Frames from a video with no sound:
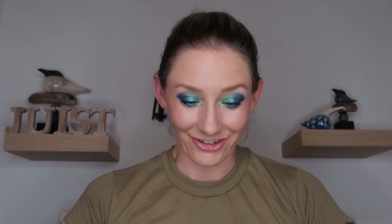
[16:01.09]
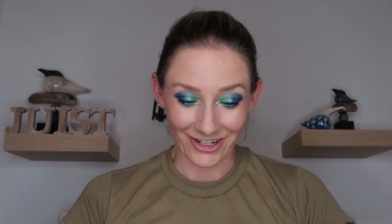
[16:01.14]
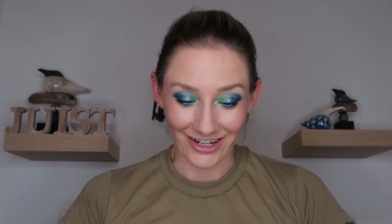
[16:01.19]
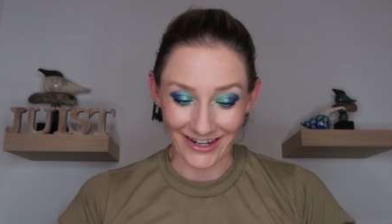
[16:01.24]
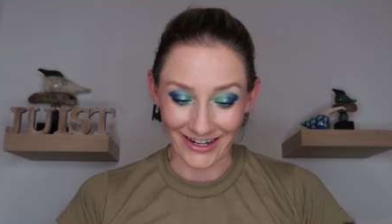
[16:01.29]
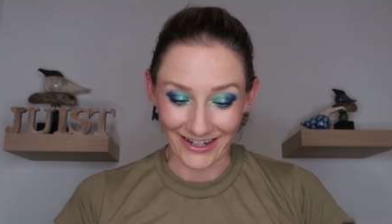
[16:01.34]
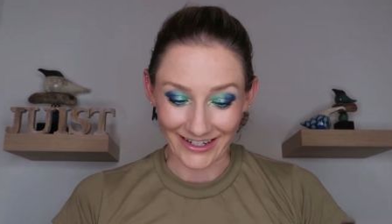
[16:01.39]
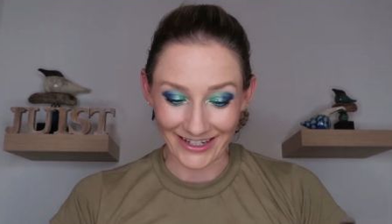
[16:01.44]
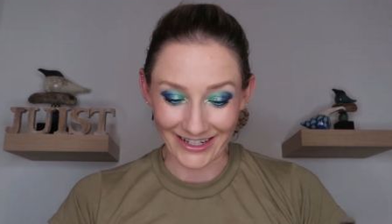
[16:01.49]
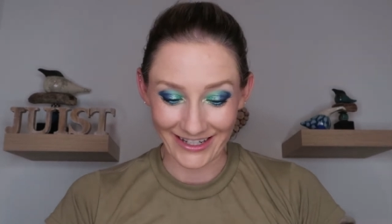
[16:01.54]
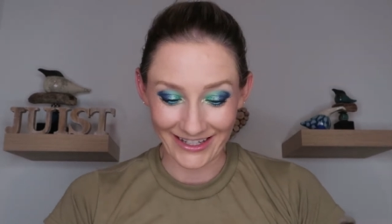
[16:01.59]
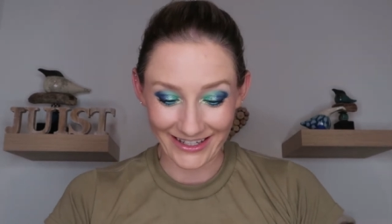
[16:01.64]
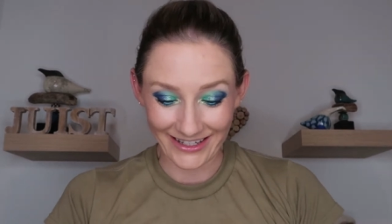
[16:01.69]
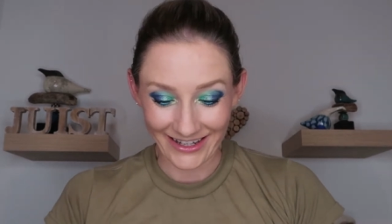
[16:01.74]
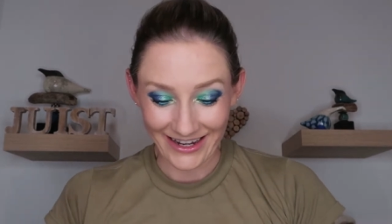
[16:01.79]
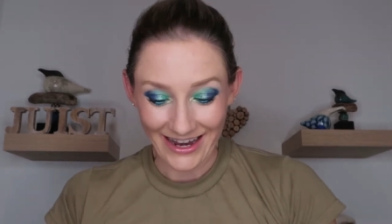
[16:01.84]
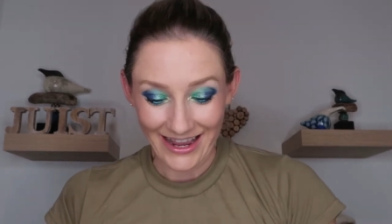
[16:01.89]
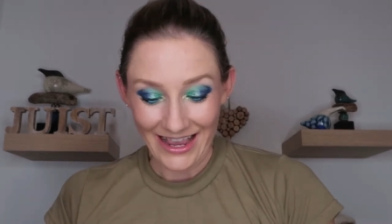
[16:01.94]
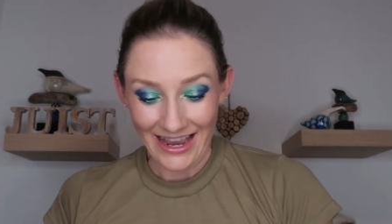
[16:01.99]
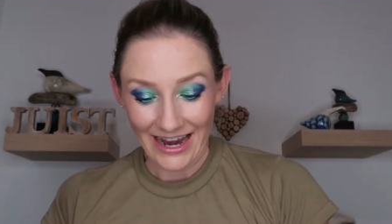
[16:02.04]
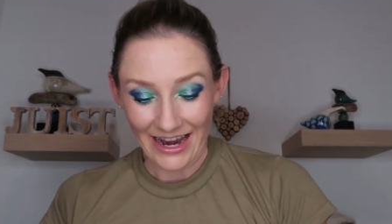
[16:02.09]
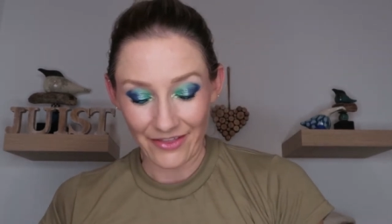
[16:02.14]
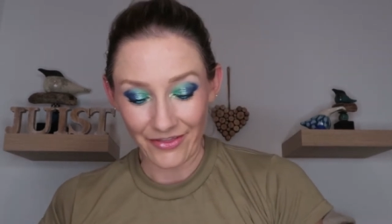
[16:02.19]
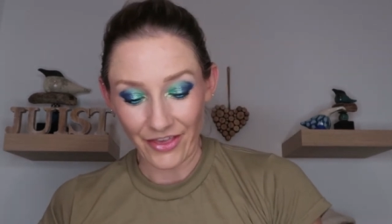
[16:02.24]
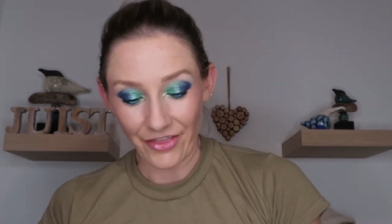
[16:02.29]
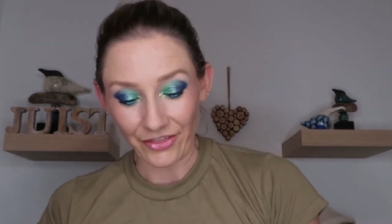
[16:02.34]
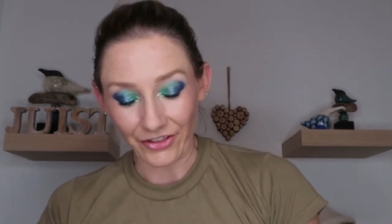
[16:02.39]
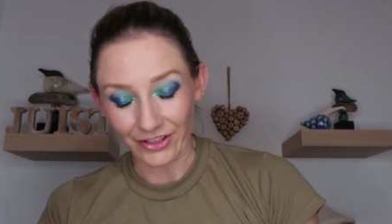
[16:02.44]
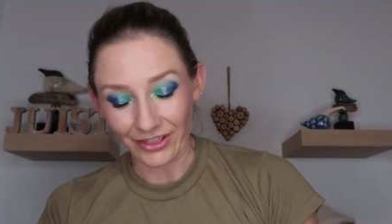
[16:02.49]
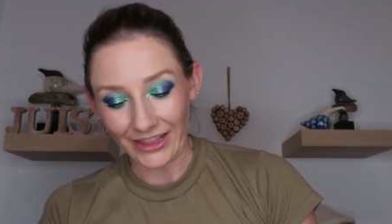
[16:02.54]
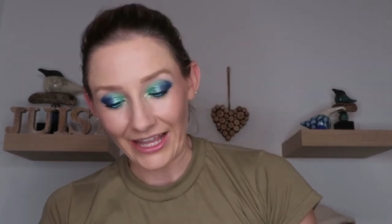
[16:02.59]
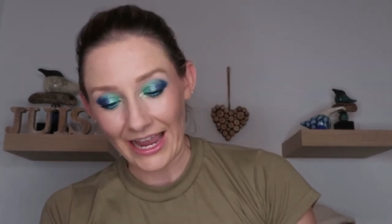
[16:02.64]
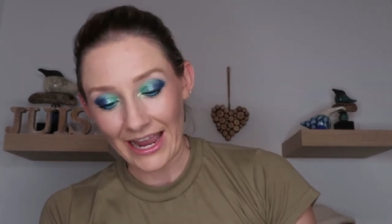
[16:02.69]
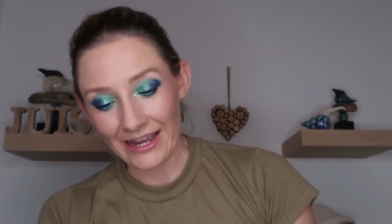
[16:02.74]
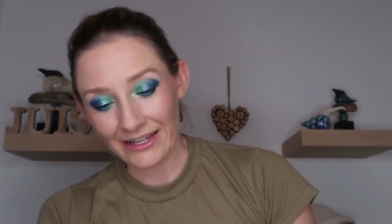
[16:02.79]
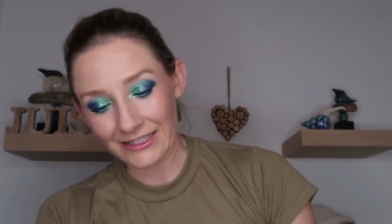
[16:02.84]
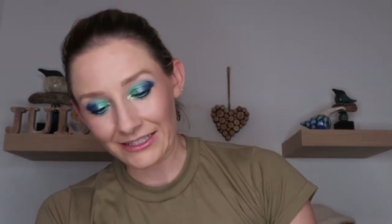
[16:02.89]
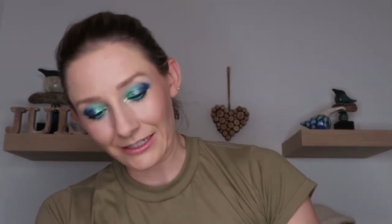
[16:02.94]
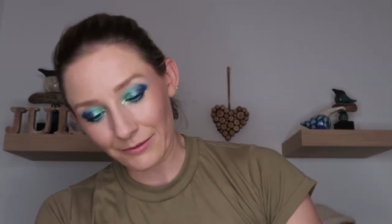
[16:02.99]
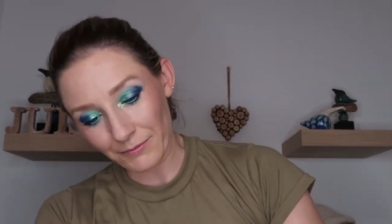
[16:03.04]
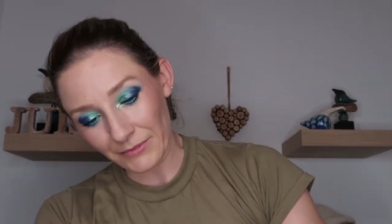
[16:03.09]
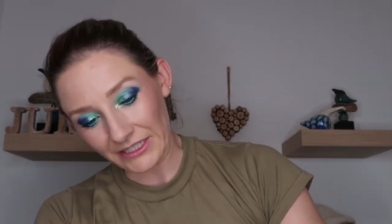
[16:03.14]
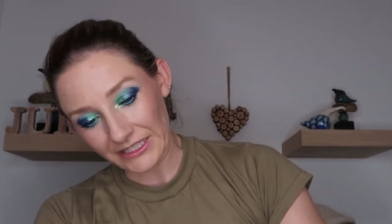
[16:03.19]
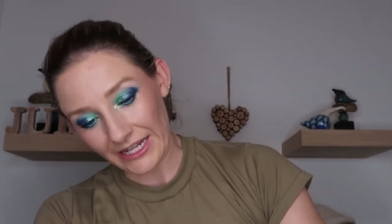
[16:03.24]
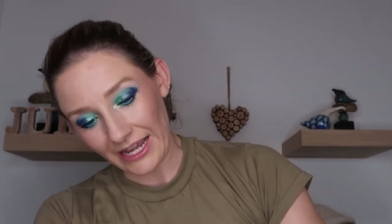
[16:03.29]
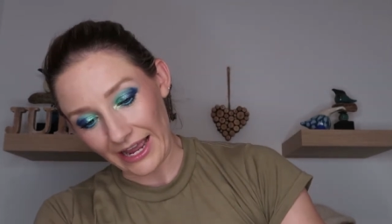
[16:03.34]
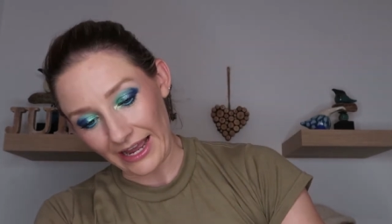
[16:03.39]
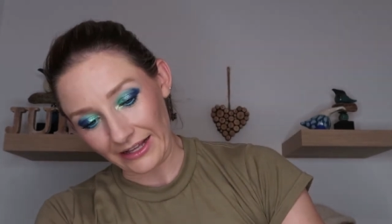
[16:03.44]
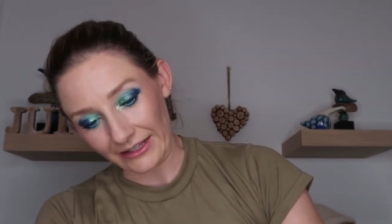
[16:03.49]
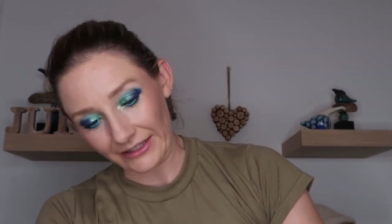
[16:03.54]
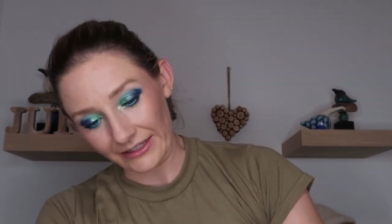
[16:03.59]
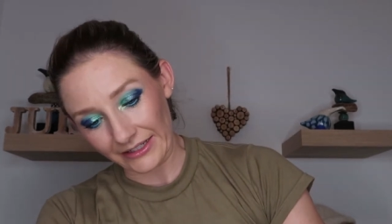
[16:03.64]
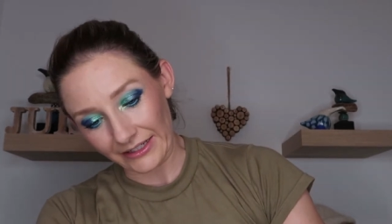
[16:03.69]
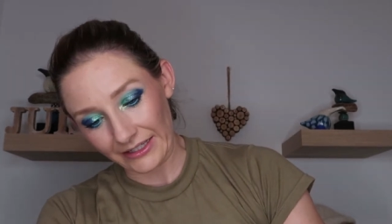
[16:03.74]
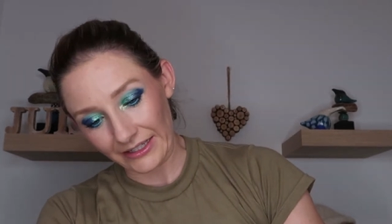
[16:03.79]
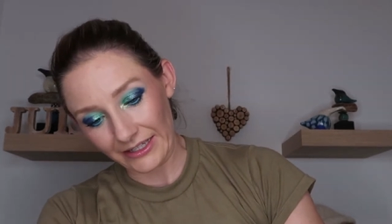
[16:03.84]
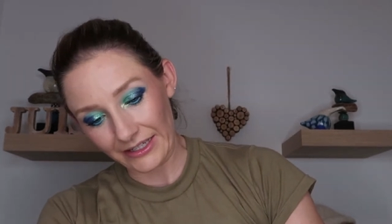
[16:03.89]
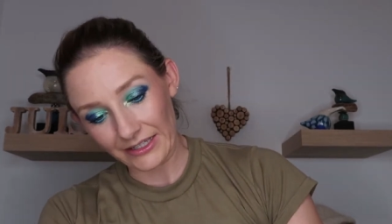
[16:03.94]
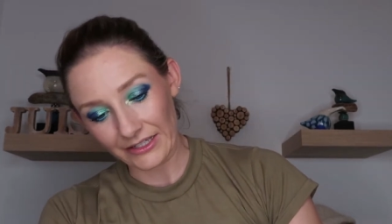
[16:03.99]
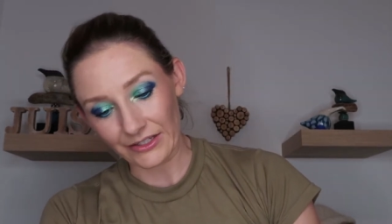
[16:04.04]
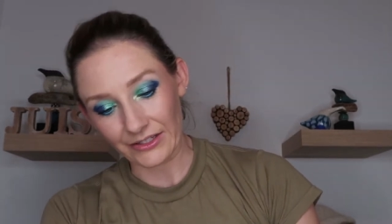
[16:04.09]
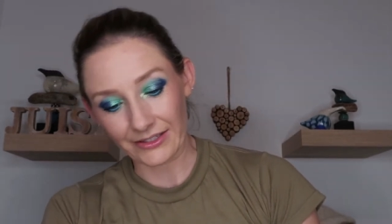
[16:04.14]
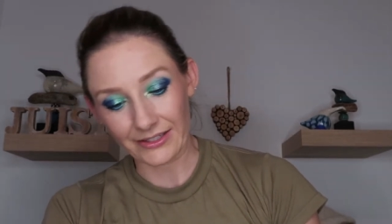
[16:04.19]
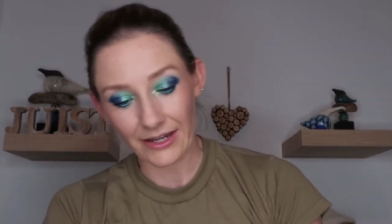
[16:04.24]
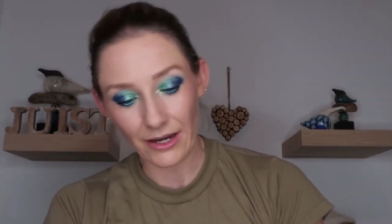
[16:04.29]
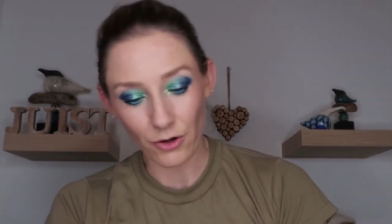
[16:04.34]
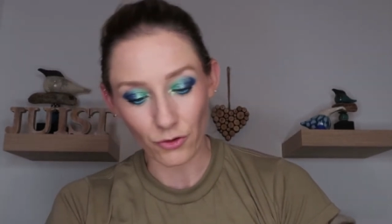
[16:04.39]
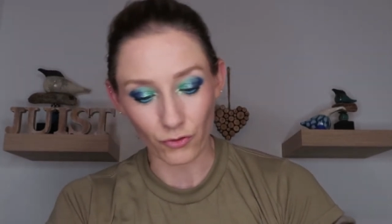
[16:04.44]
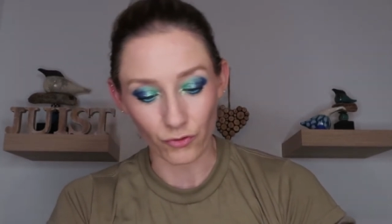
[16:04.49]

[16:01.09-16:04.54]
shade. And then the last metallic is